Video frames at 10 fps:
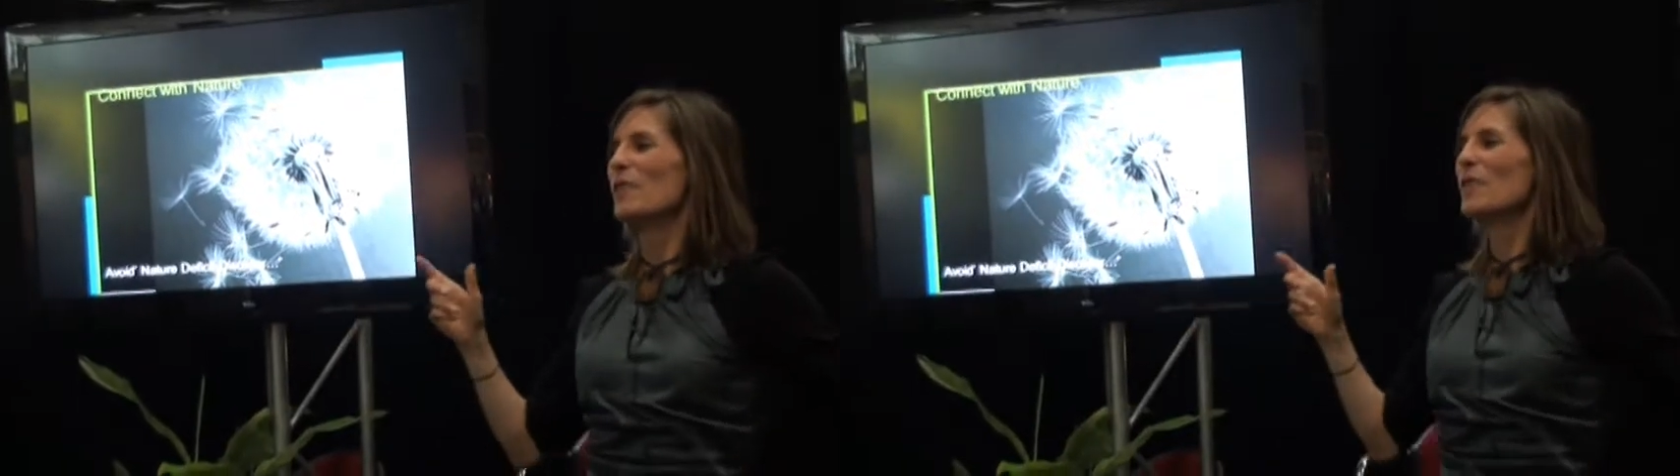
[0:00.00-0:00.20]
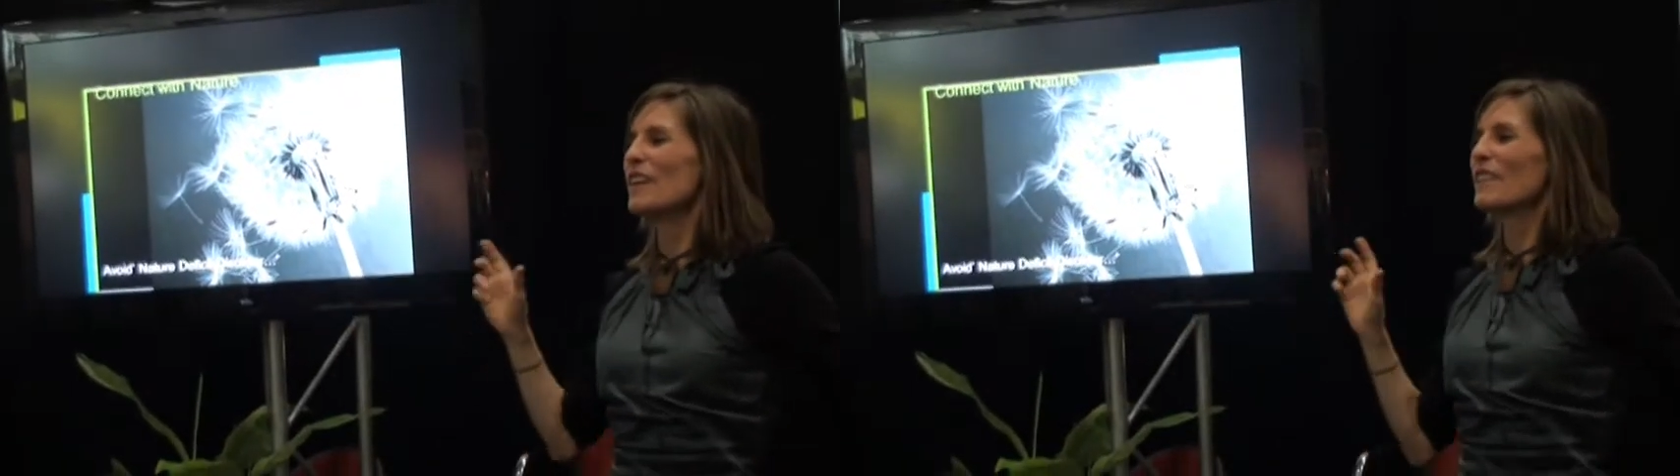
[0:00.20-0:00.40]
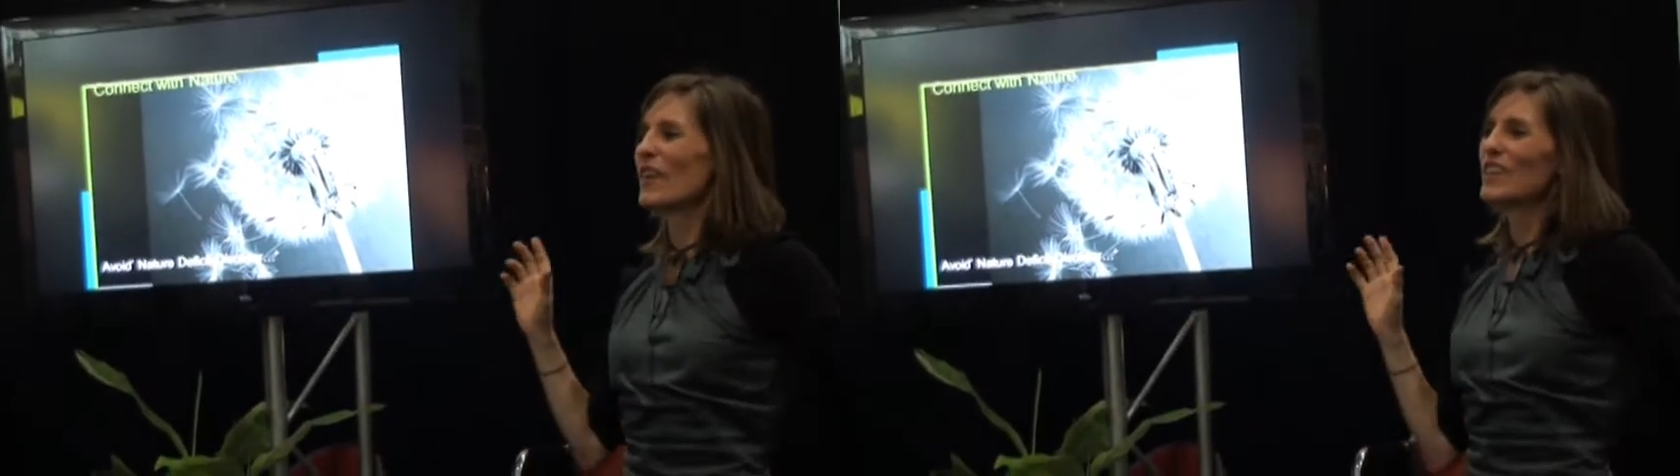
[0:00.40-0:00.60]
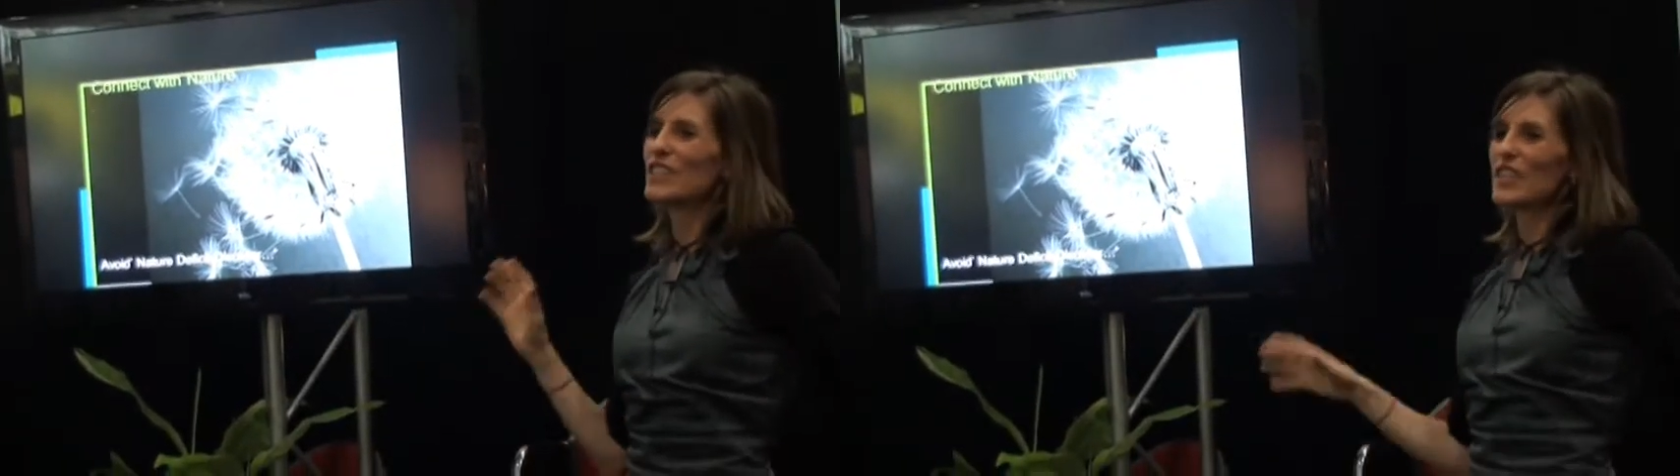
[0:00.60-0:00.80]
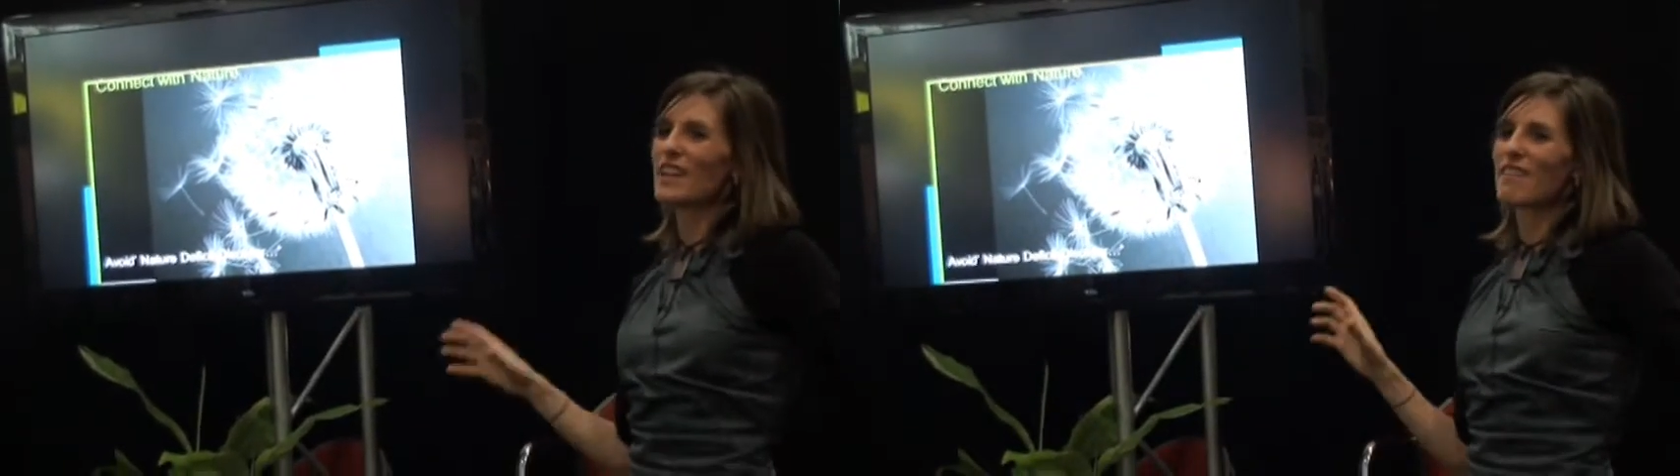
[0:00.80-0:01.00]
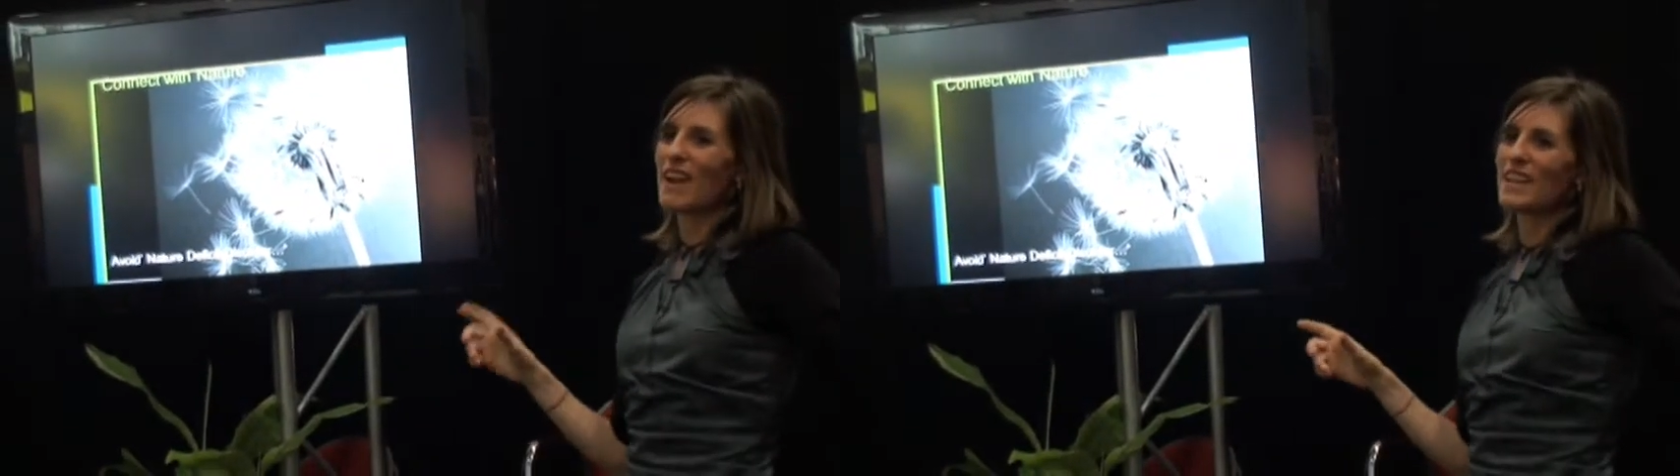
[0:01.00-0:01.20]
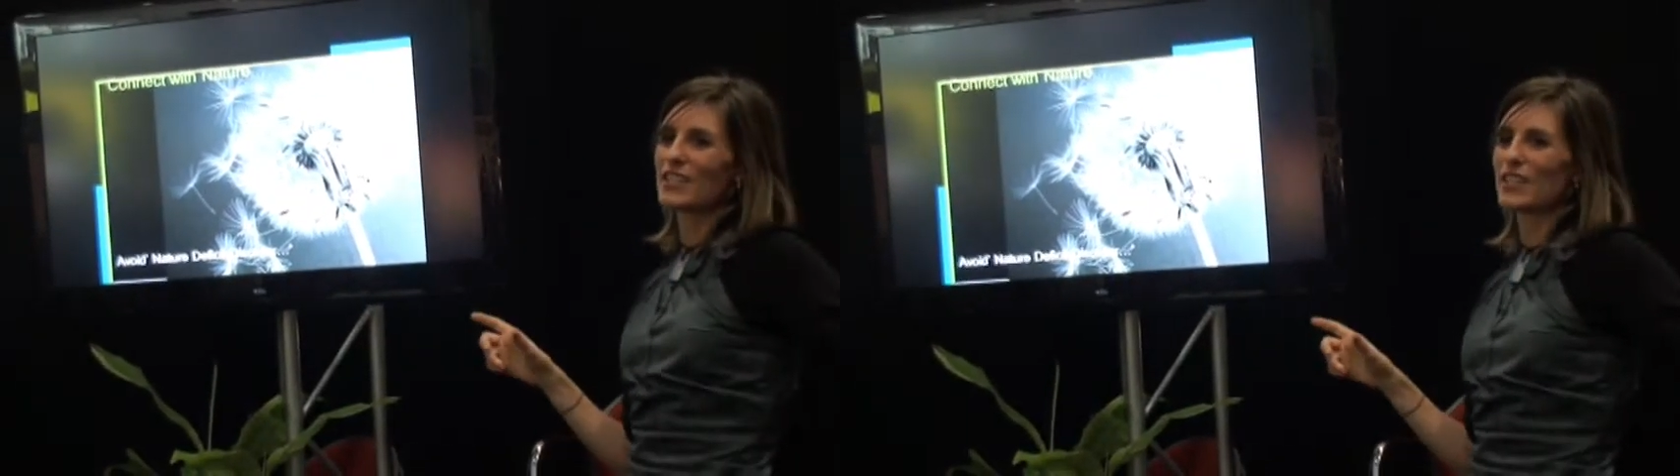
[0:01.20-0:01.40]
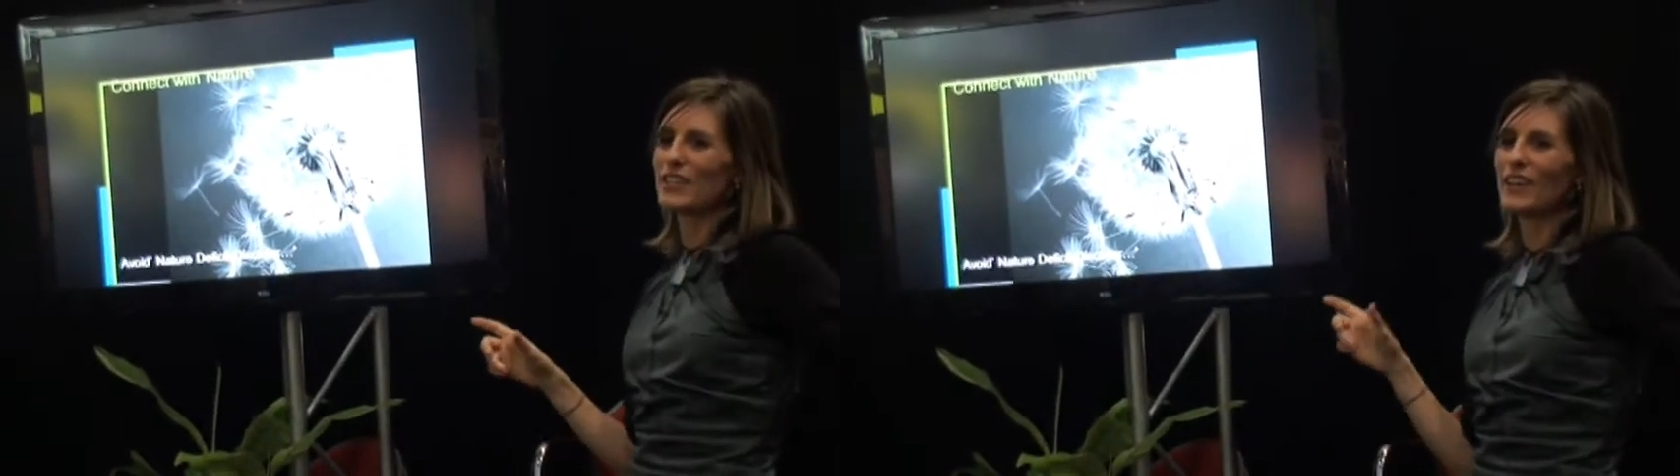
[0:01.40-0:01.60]
we've got a
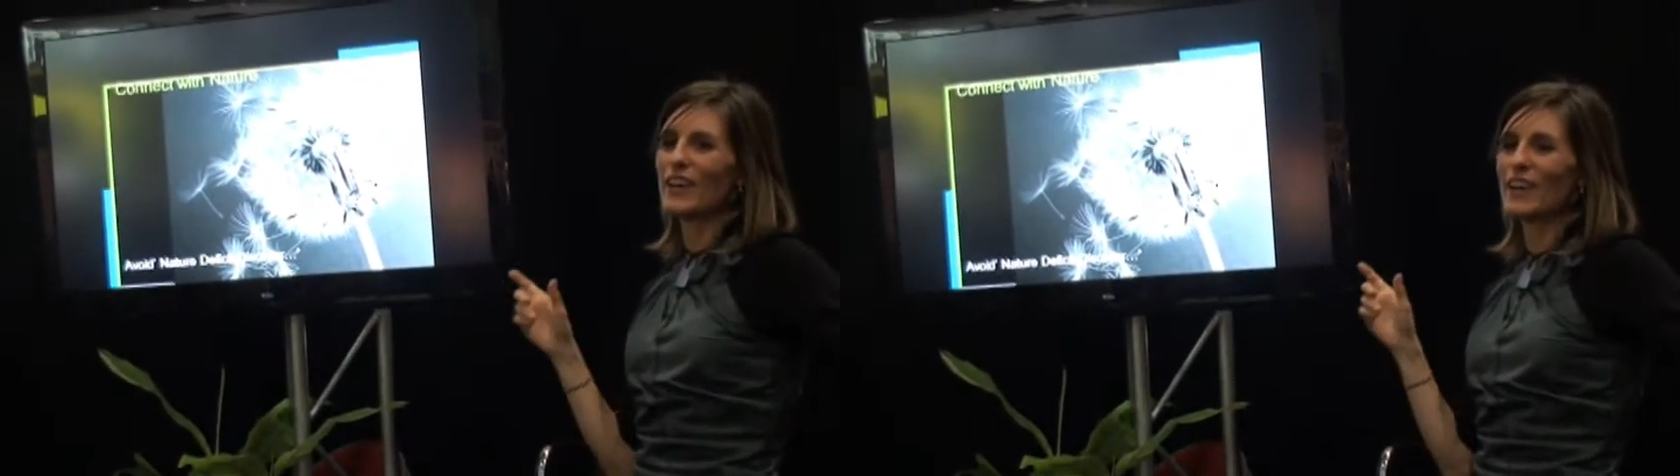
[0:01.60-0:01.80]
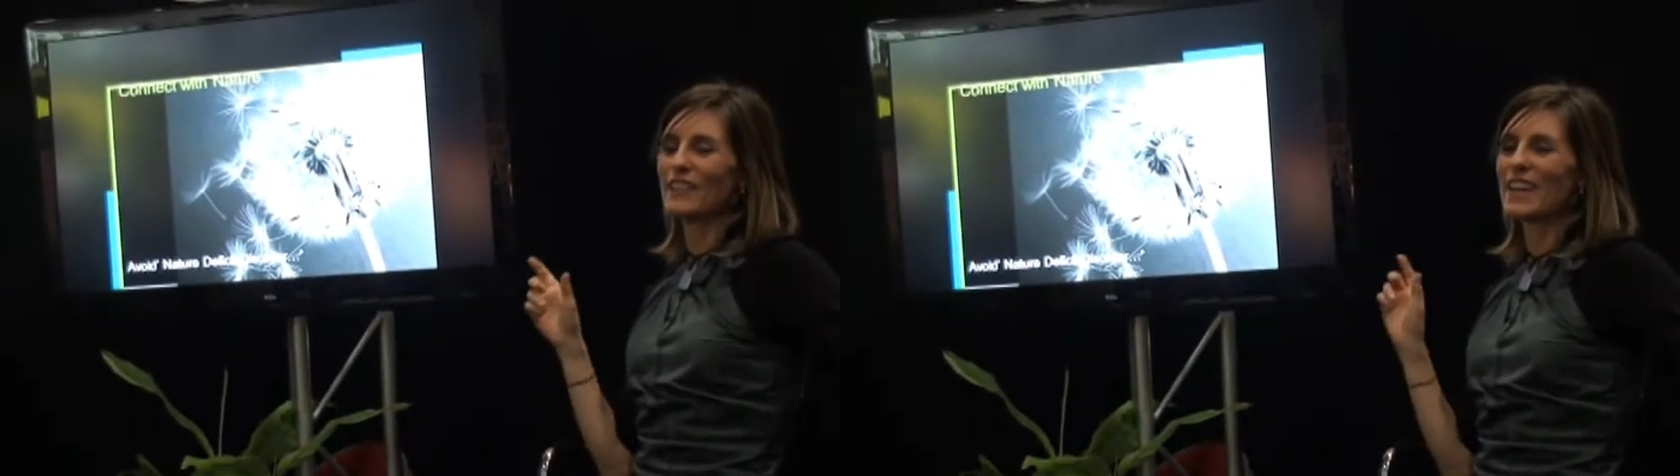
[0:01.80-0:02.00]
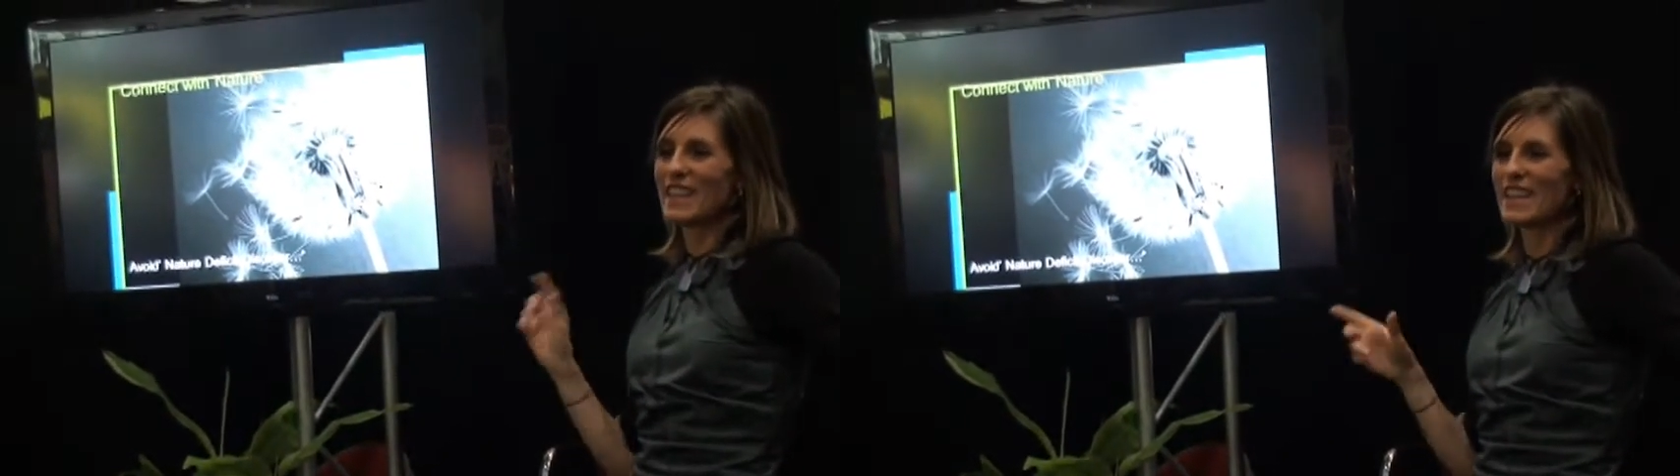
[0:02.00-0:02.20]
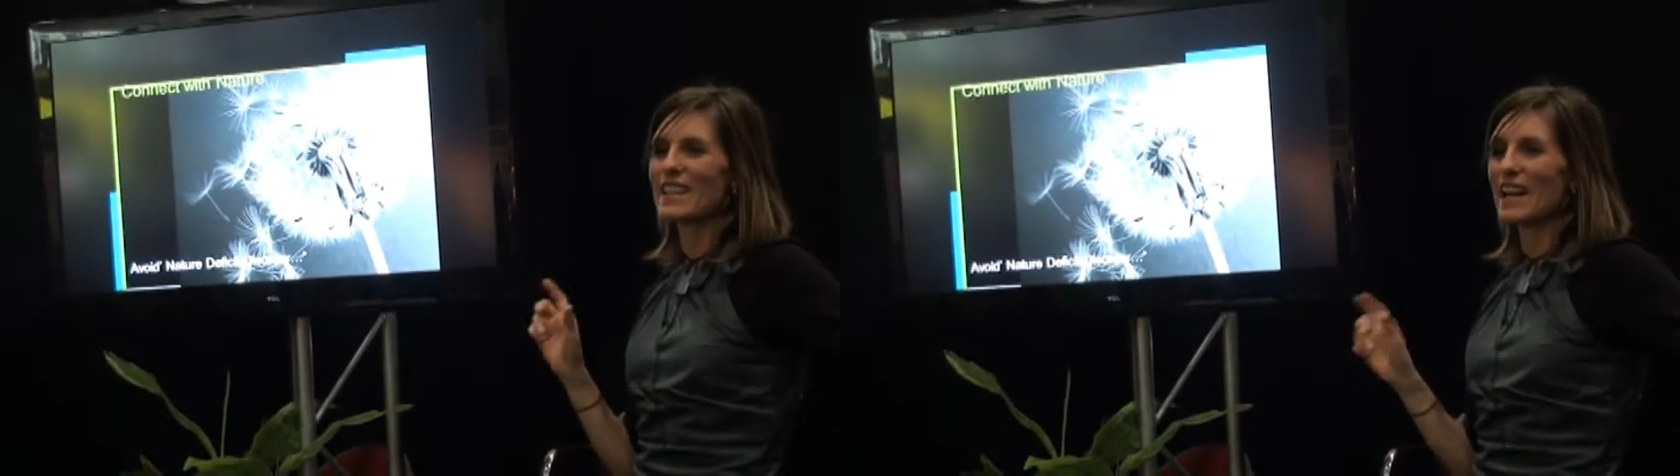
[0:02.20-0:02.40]
generation of, I think,